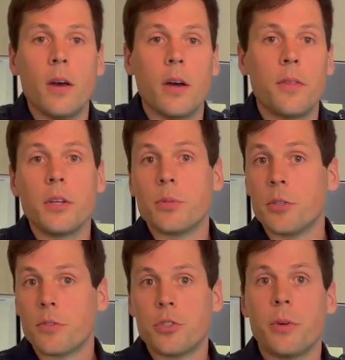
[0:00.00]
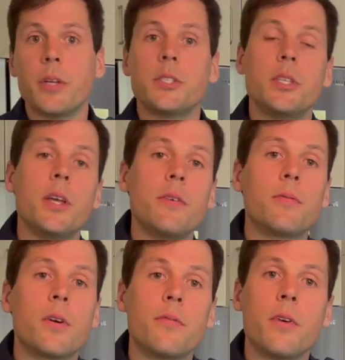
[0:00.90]
Thanks so much for joining us today for
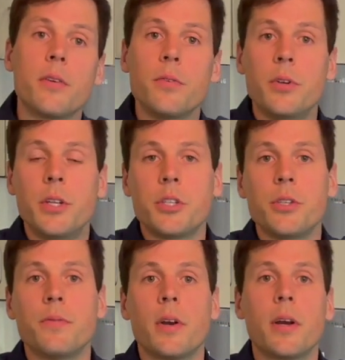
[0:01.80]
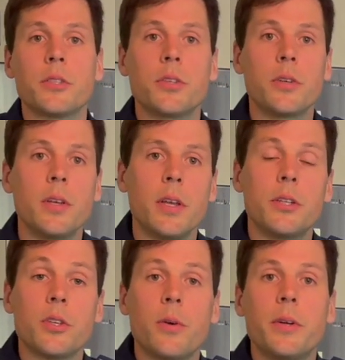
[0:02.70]
our Fair Food edition of Firehouse Cooking, and as
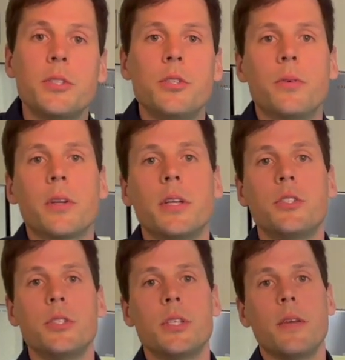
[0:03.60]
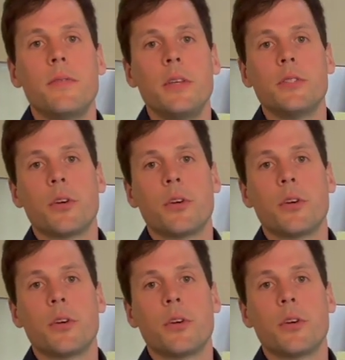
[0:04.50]
always, your kitchen safety is our